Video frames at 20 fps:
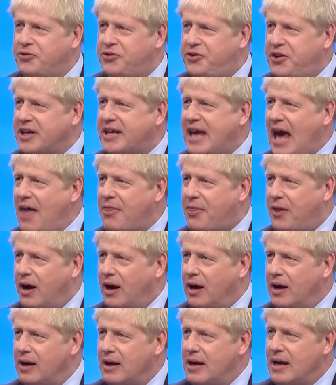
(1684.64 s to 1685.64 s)
together,
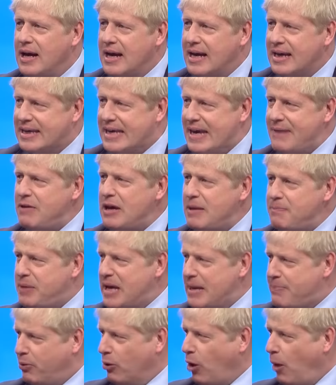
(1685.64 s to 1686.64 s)
giving
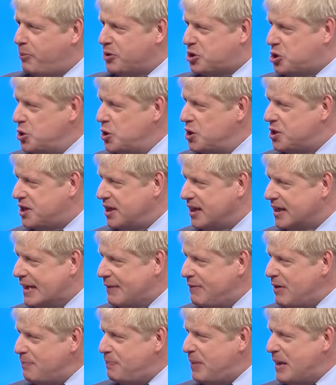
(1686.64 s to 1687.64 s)
people opportunity,
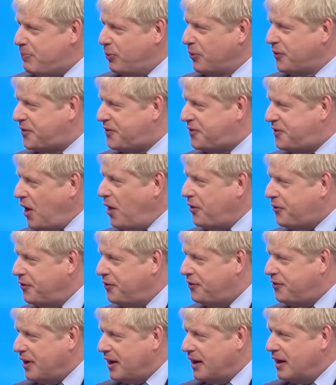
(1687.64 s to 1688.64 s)
giving people
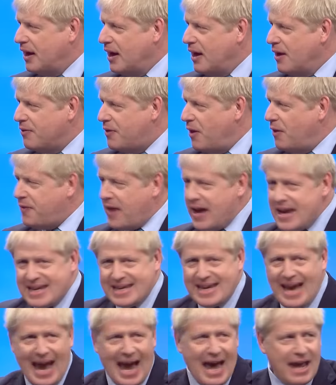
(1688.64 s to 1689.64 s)
certainty that they
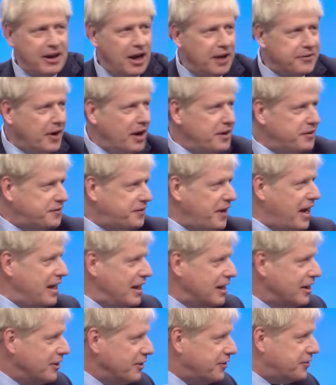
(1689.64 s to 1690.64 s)
can, as I say,
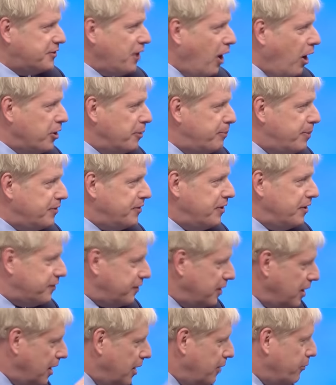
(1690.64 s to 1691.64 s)
start a business,
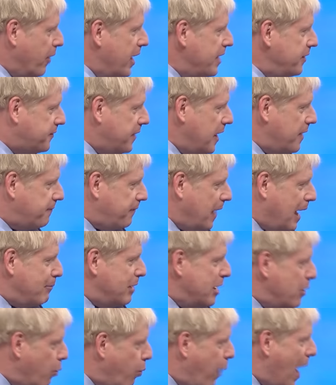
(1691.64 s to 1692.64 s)
raise their
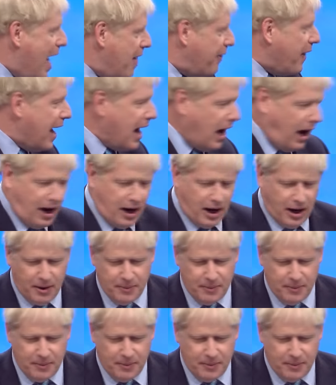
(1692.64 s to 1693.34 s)
family where they are.